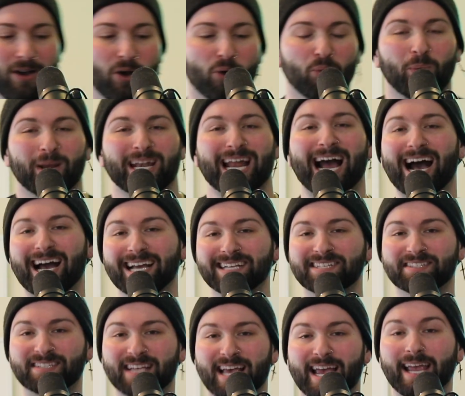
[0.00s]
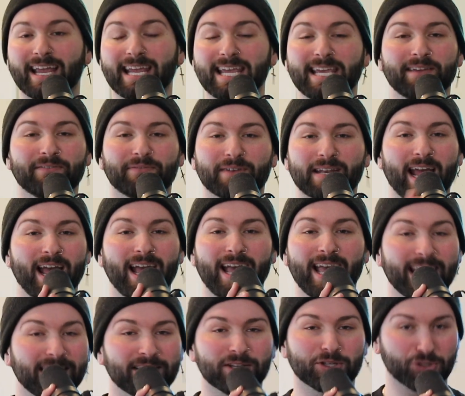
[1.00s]
When I say even
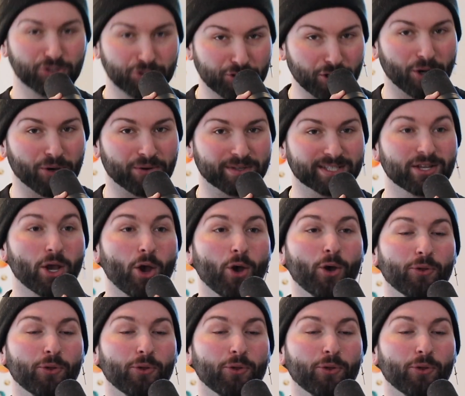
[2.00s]
heinous jokes,